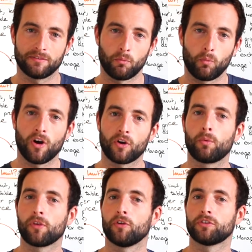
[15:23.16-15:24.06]
work
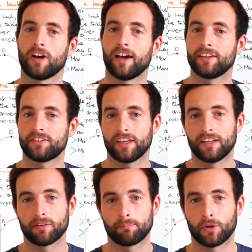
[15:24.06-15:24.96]
with your tyres
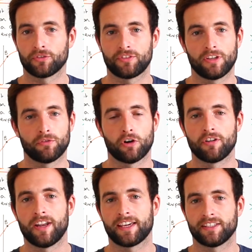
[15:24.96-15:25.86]
in a positive or a
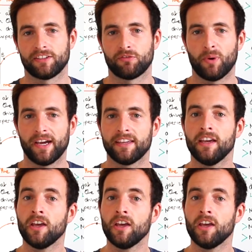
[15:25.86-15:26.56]
negative way.